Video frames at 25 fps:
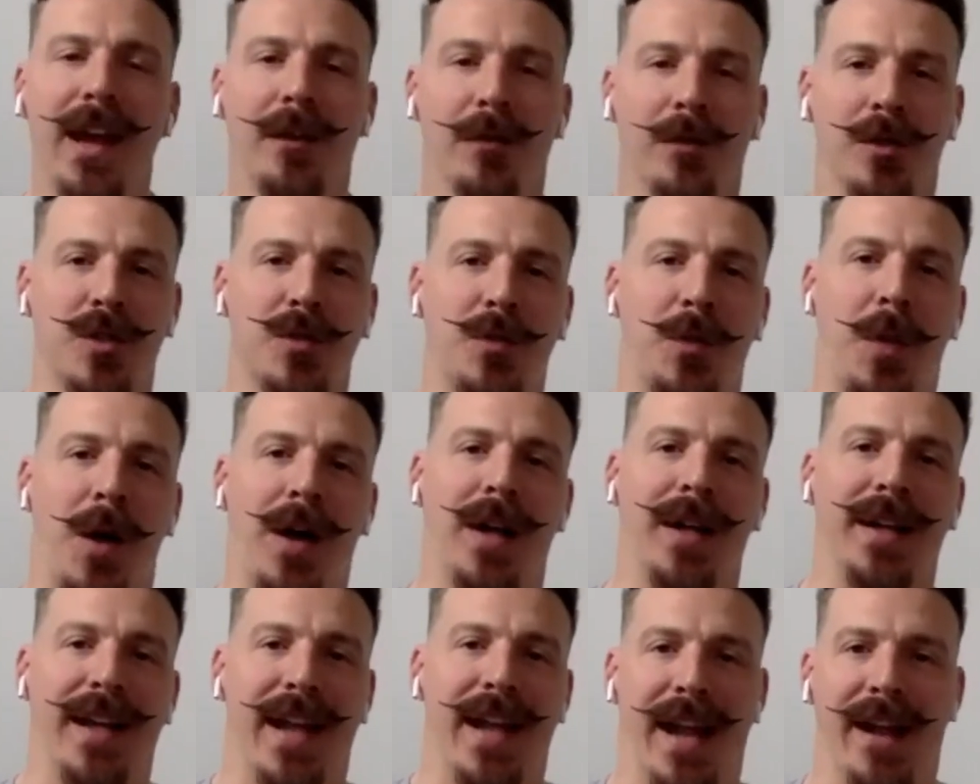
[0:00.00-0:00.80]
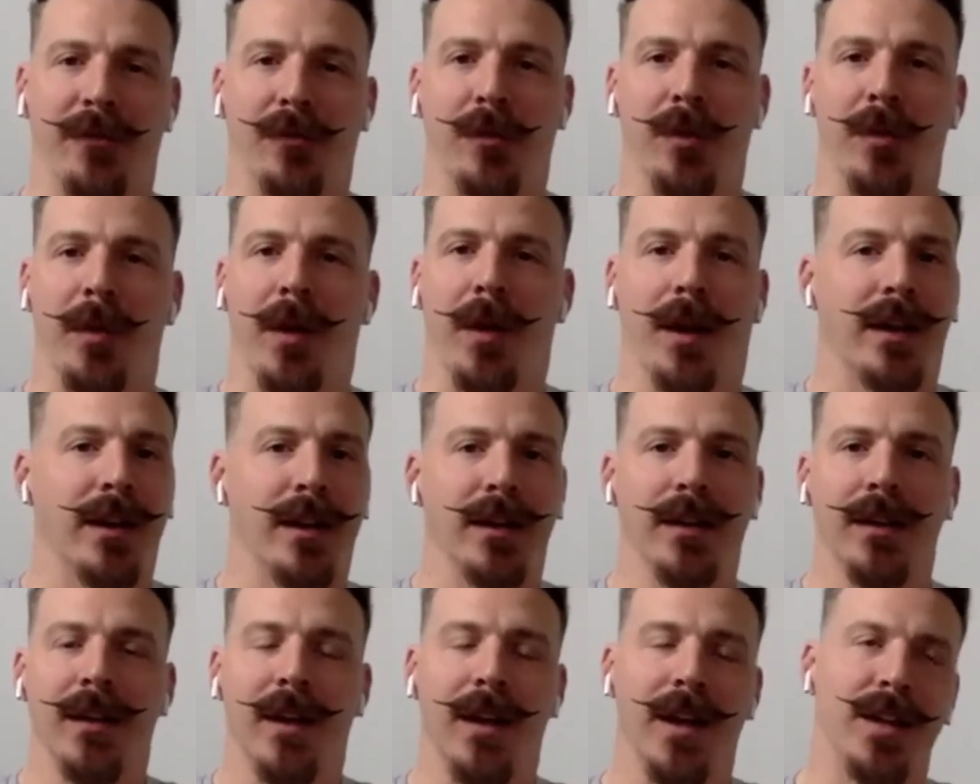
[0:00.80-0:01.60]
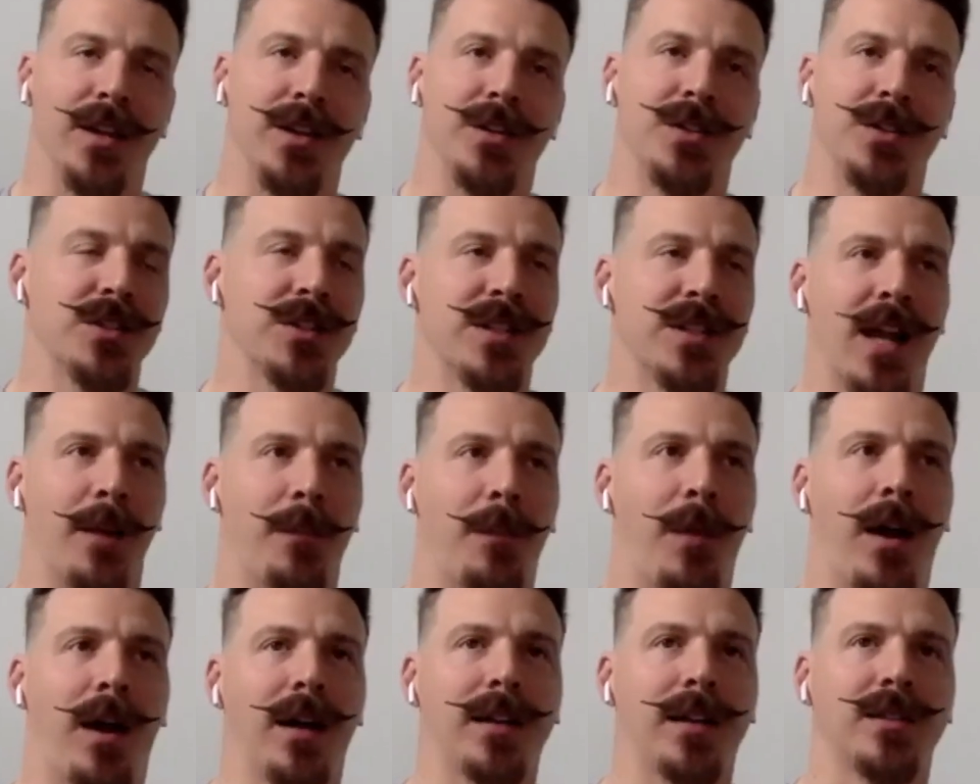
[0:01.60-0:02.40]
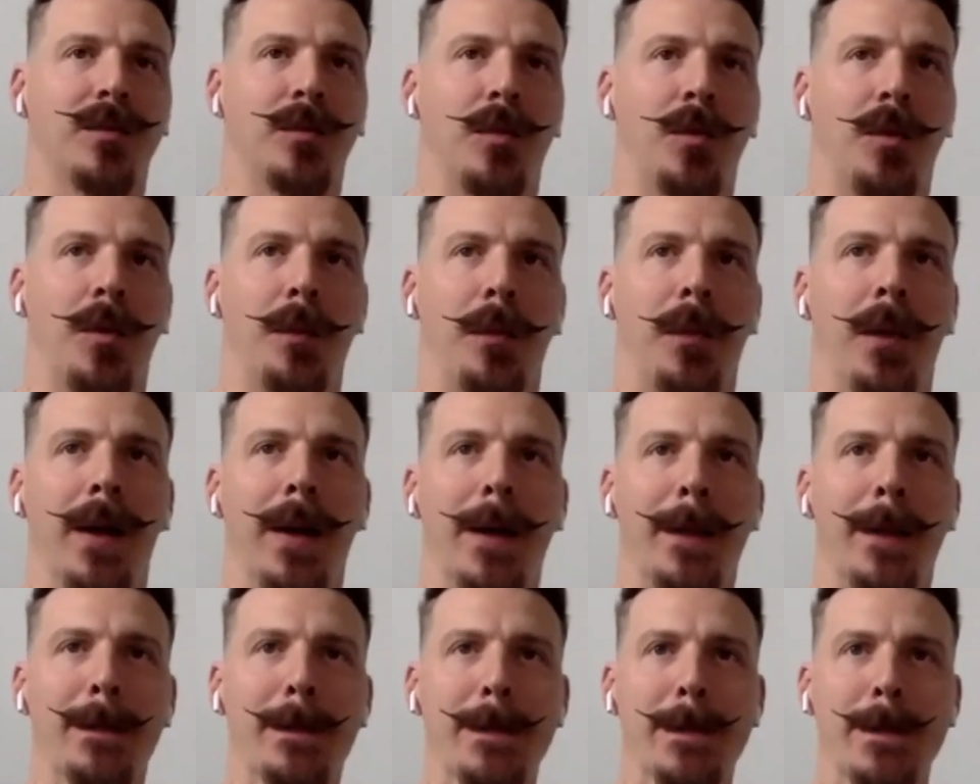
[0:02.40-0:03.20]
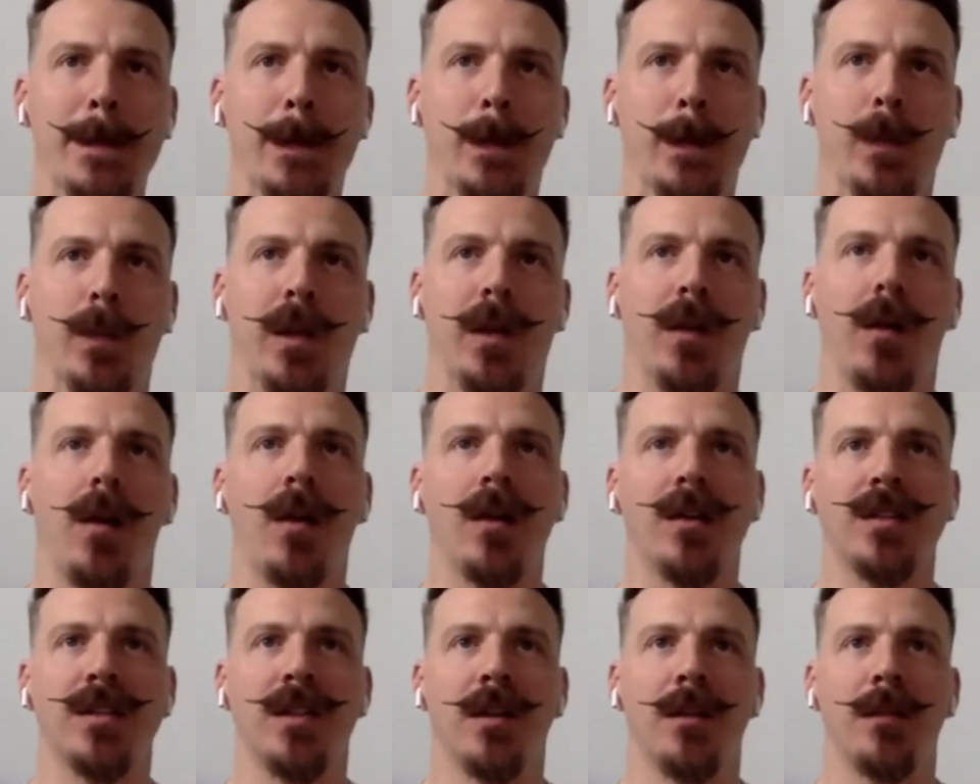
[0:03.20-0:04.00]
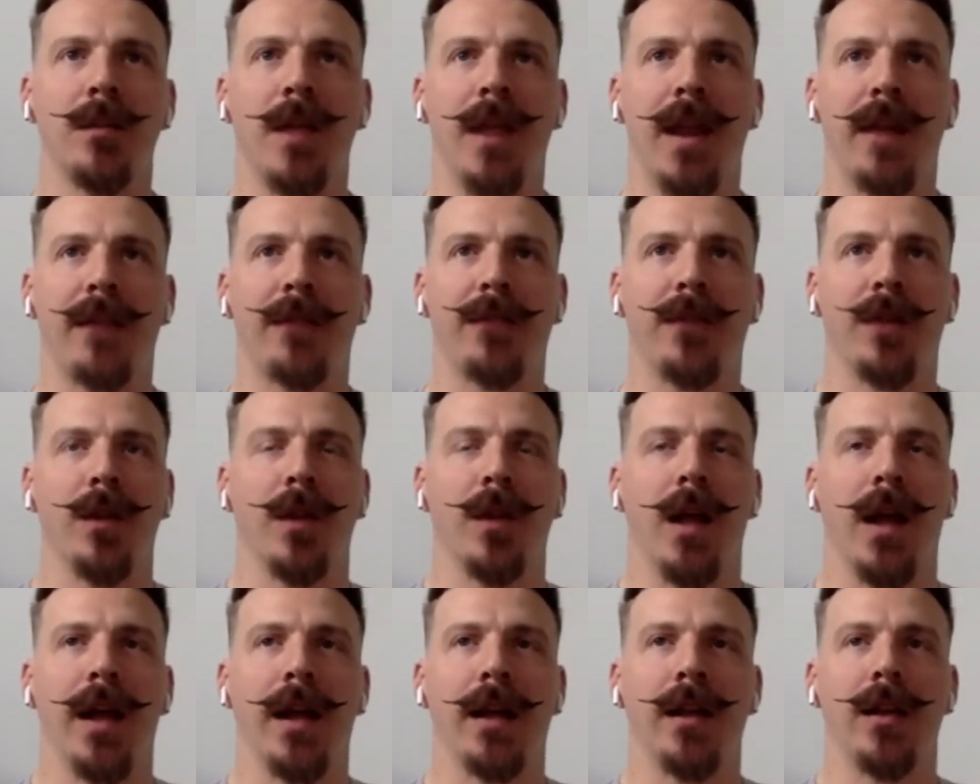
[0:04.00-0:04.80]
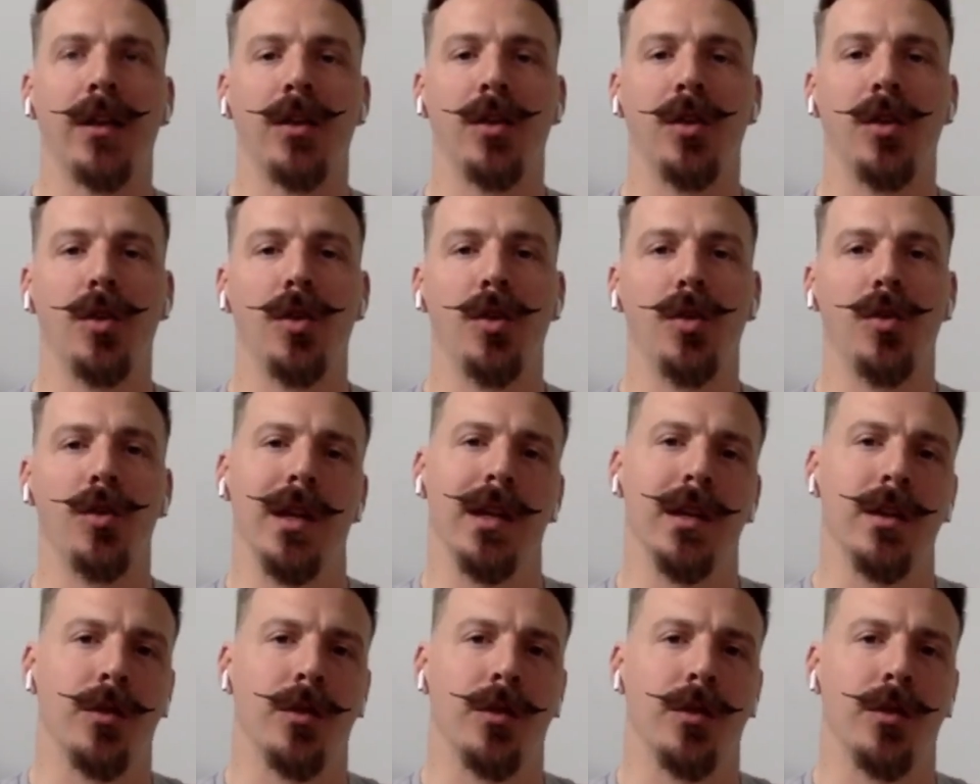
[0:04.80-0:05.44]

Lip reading: respond to everybody. It's just not possible. But there are some that I feel like you need to